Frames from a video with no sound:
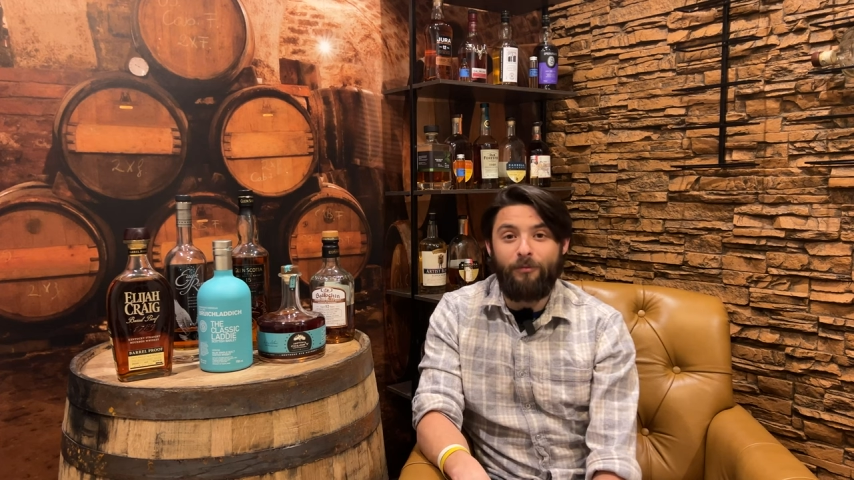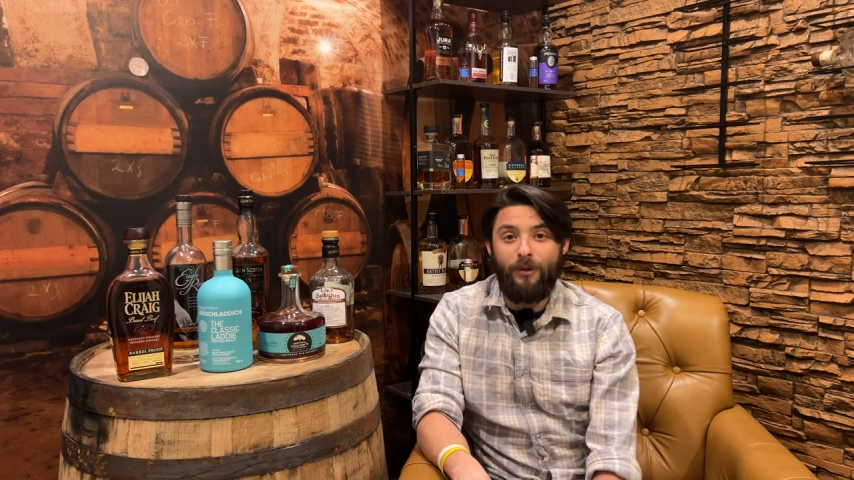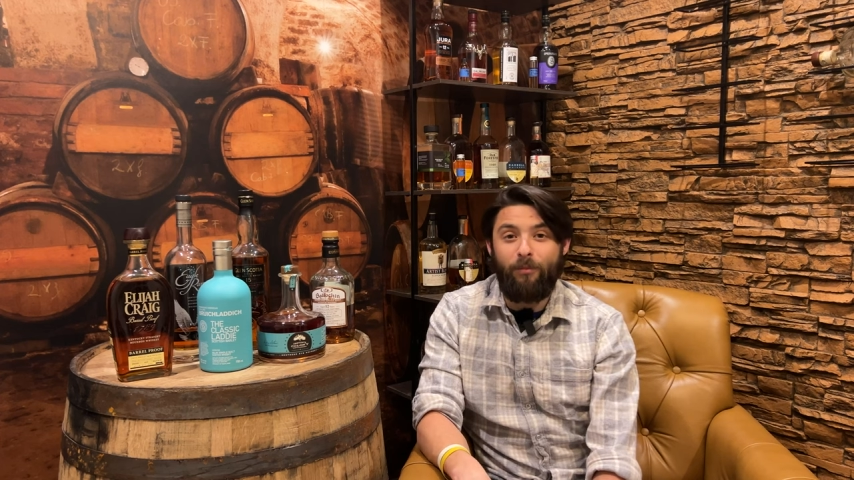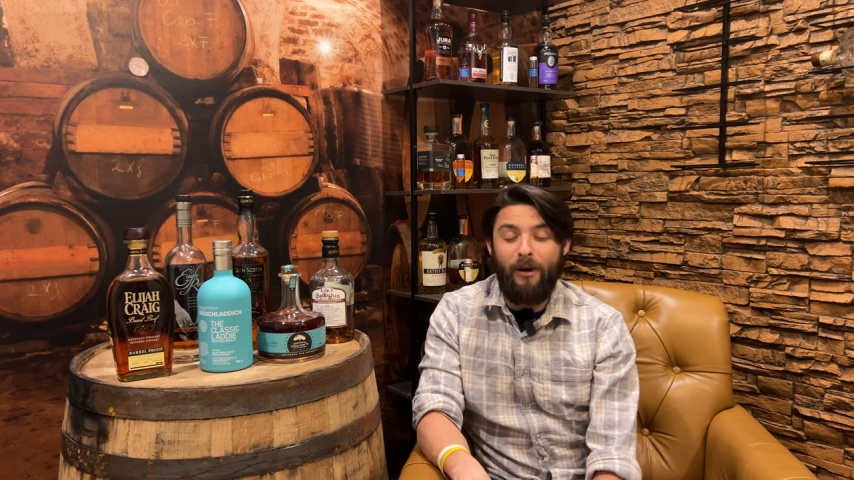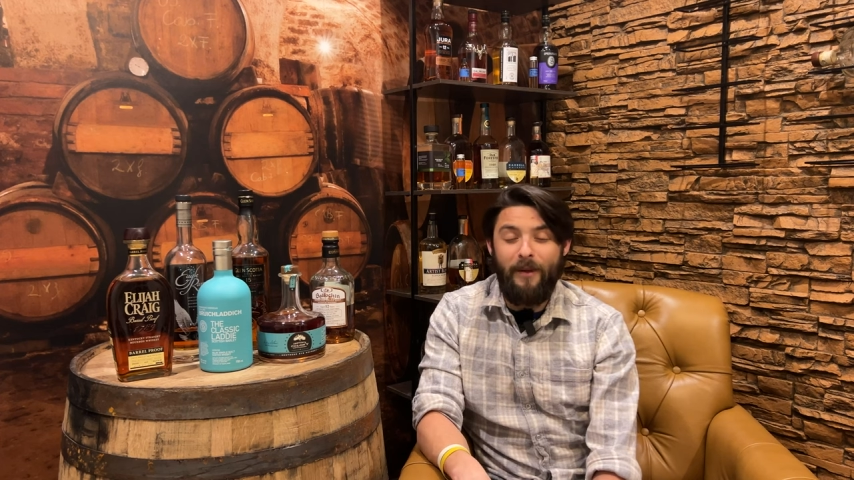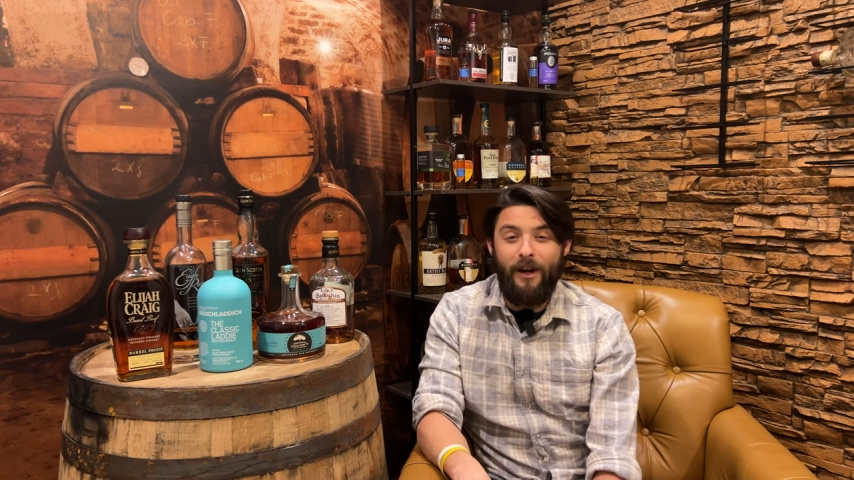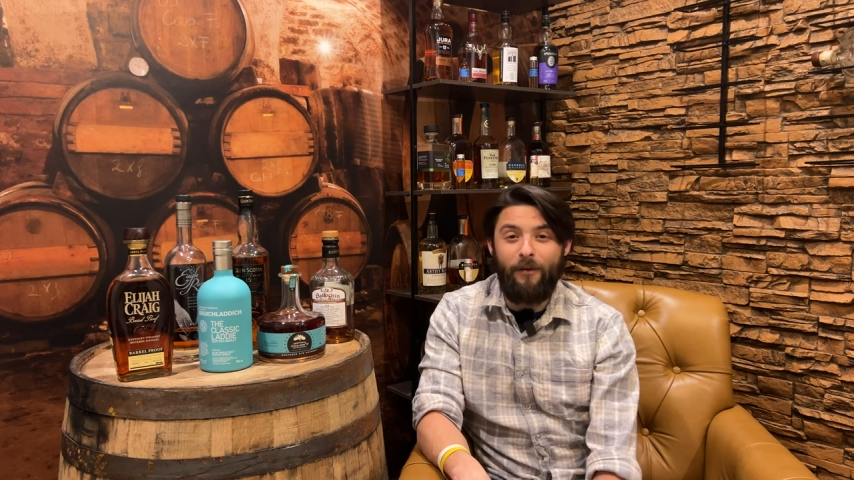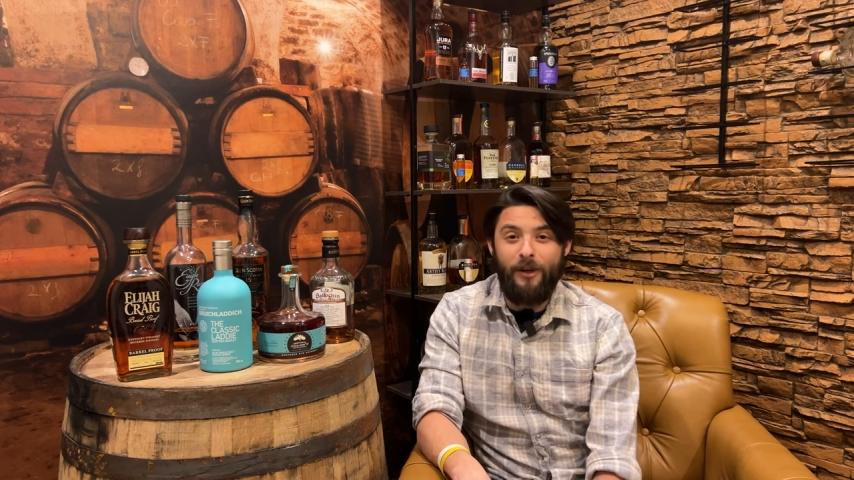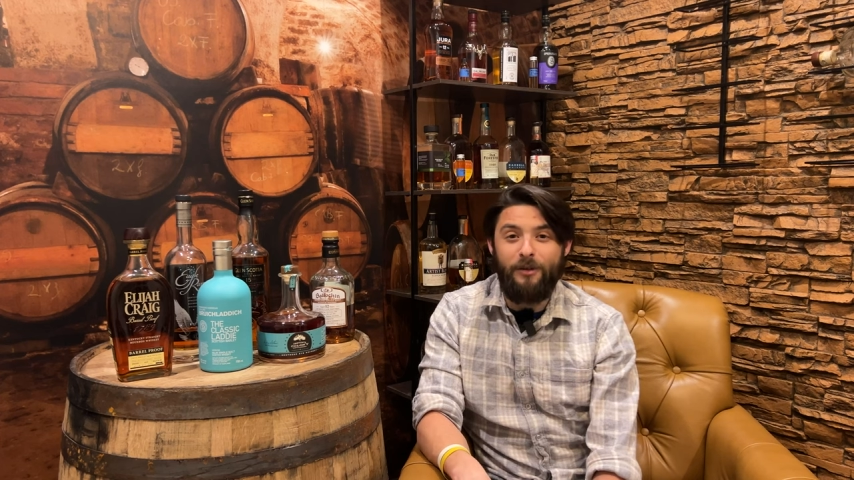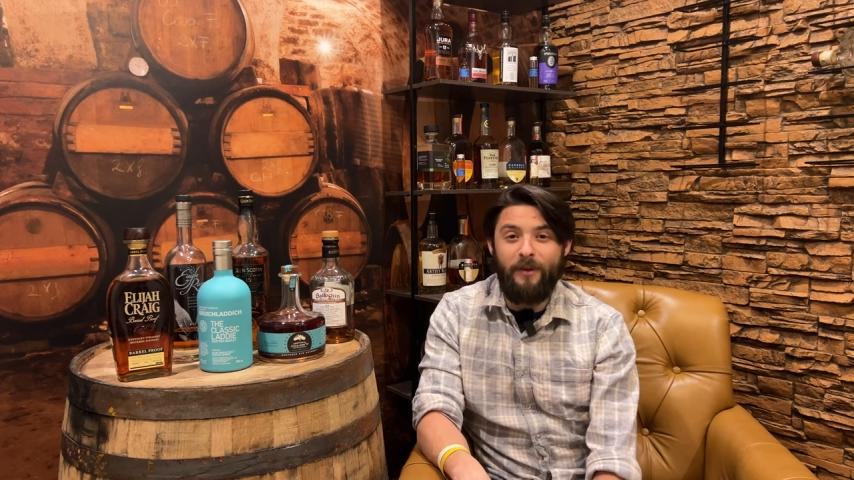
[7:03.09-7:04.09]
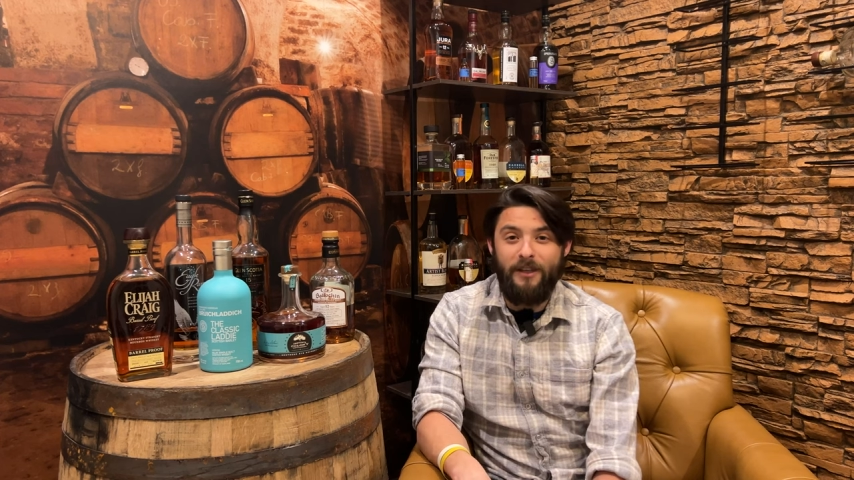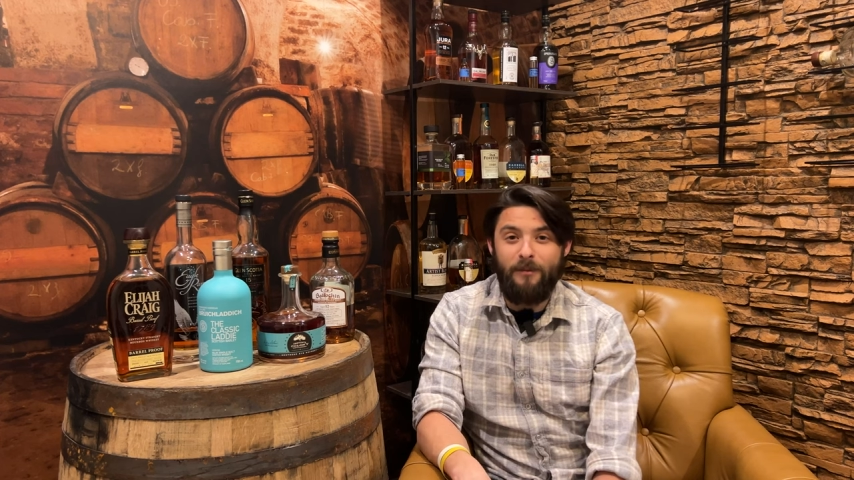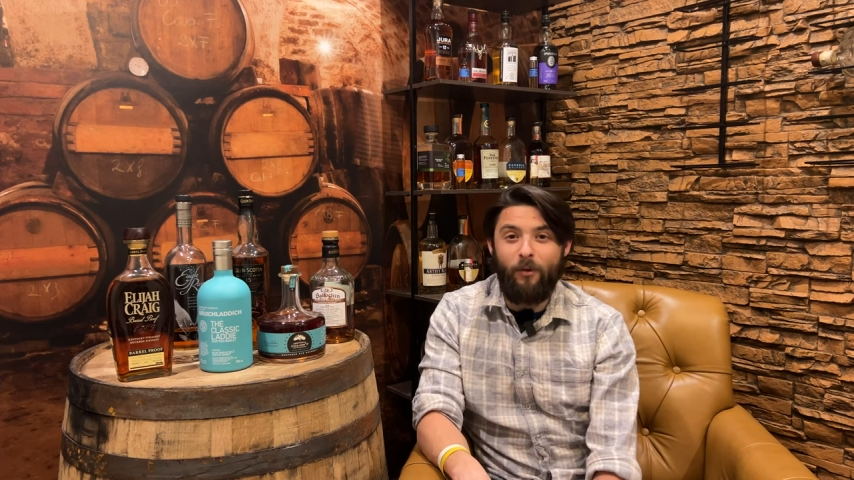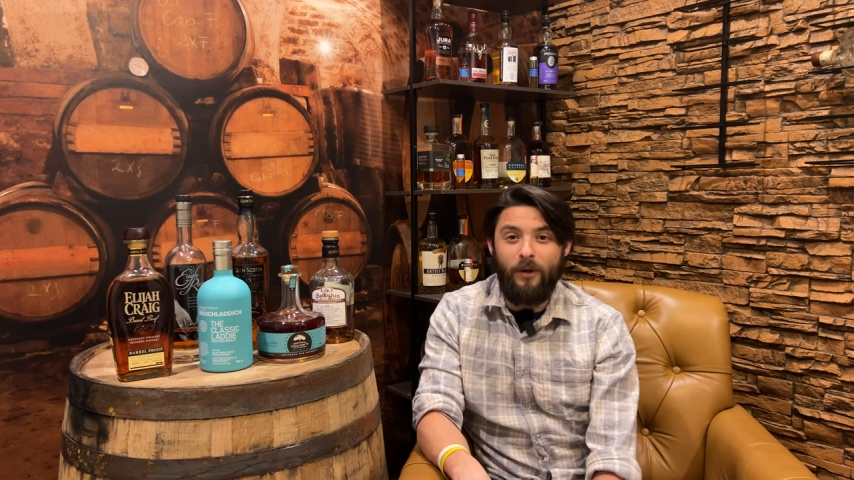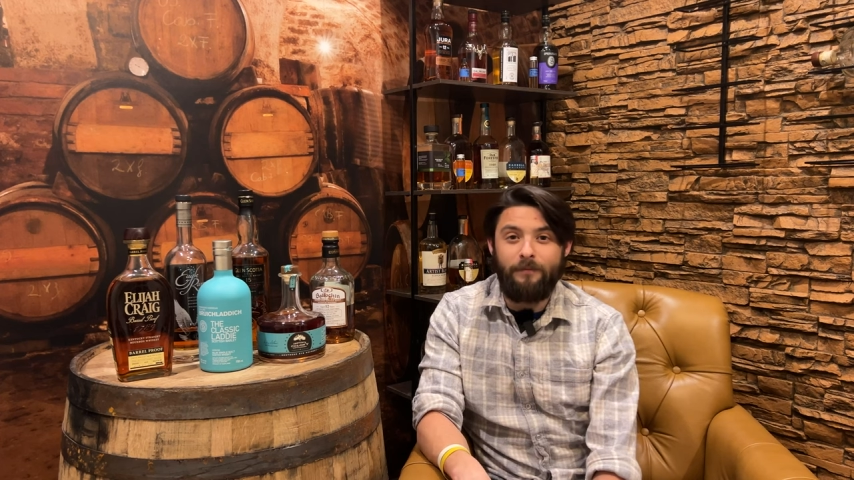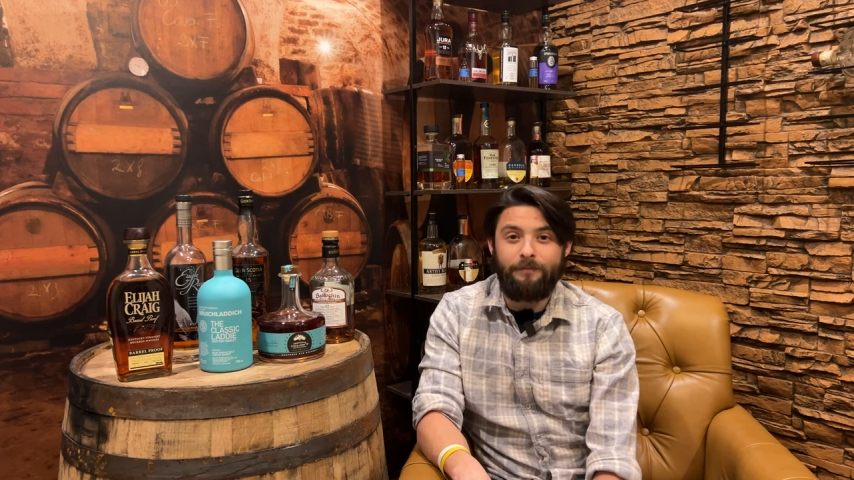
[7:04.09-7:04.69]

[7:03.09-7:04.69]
but probably out of reach, but that's number one.